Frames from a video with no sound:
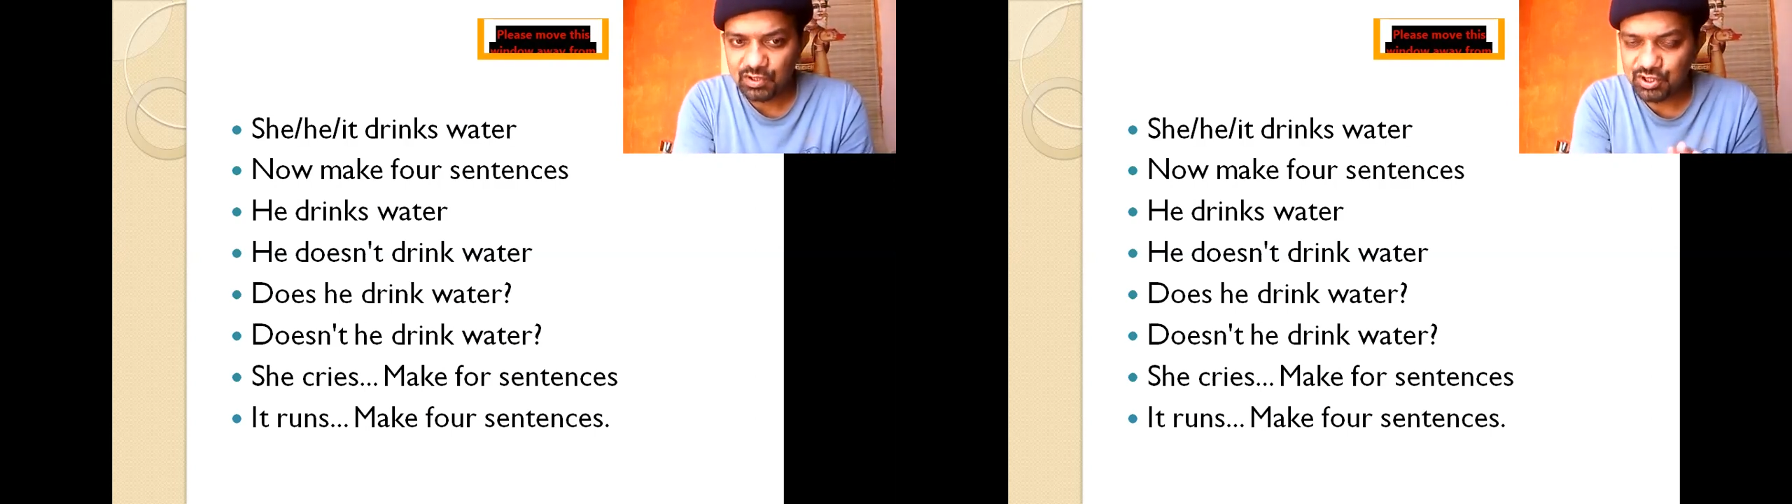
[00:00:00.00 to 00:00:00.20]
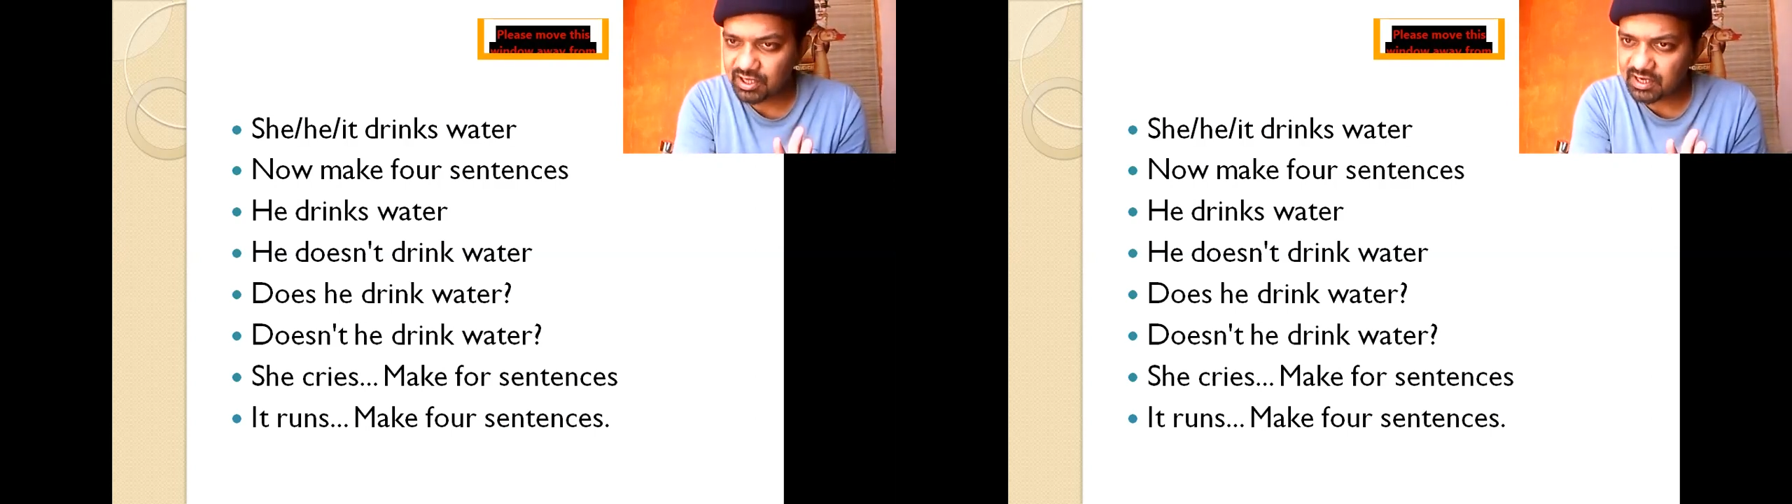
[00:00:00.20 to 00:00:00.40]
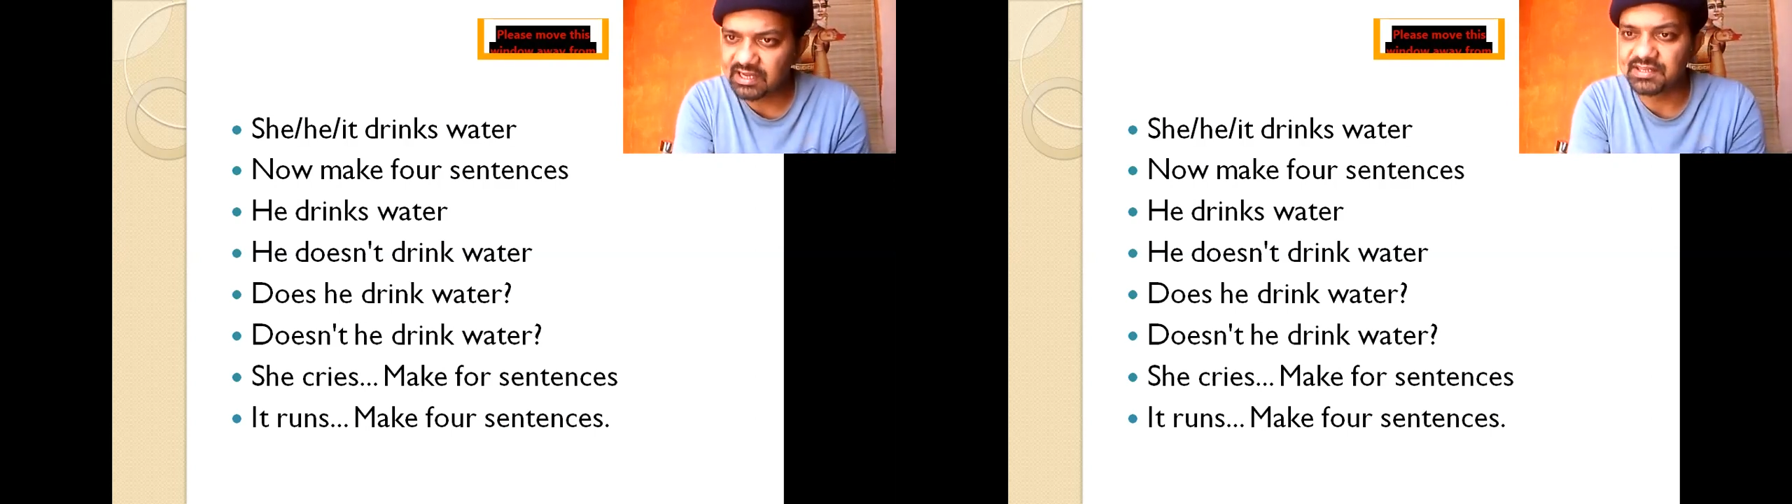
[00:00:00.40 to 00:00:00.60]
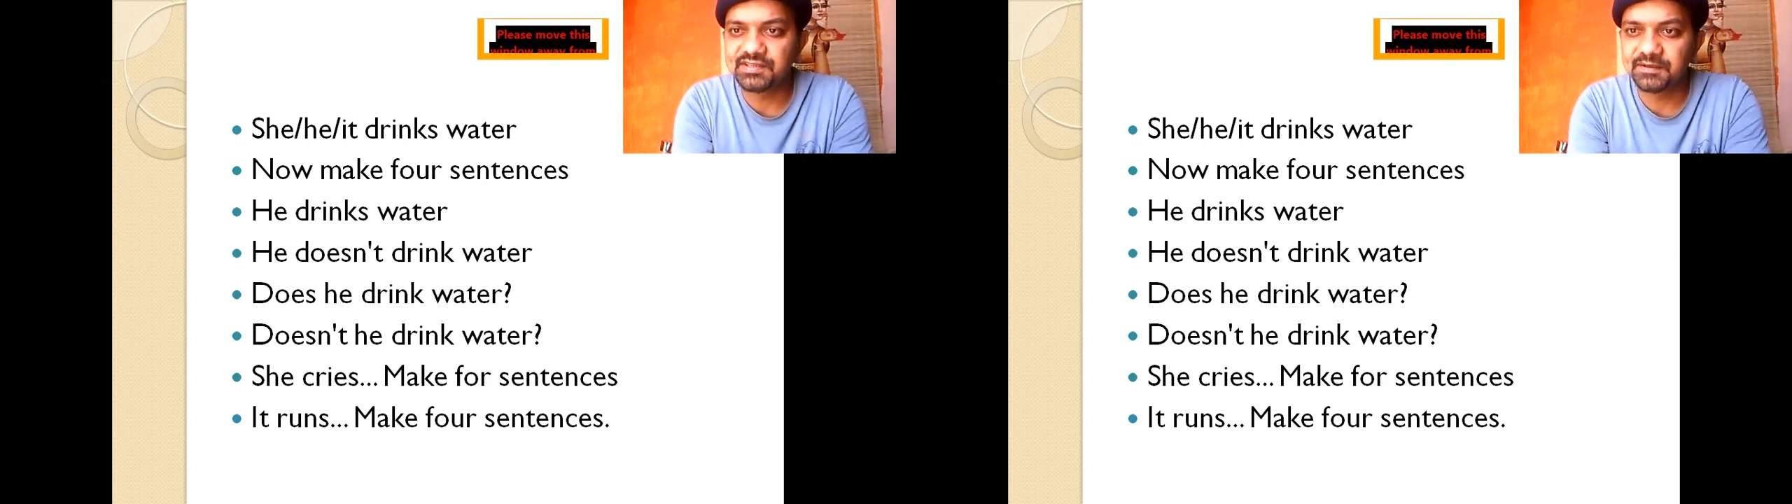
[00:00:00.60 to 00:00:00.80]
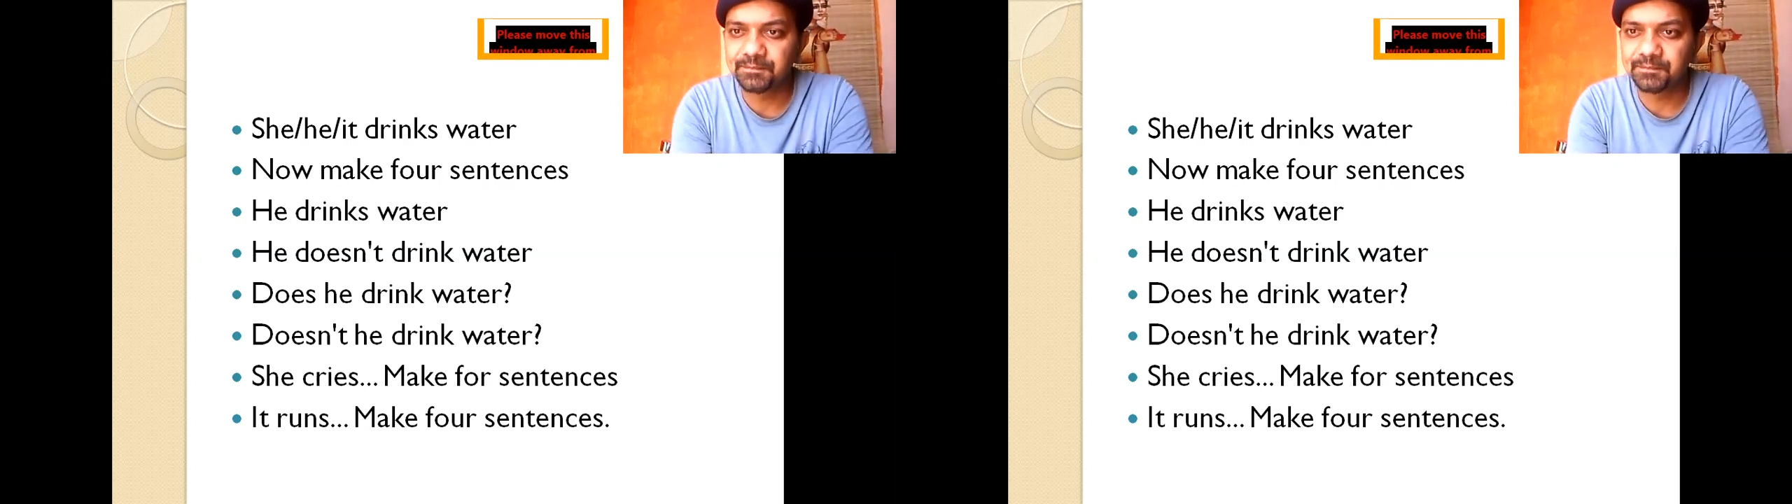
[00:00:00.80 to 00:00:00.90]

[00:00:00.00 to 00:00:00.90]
She cries.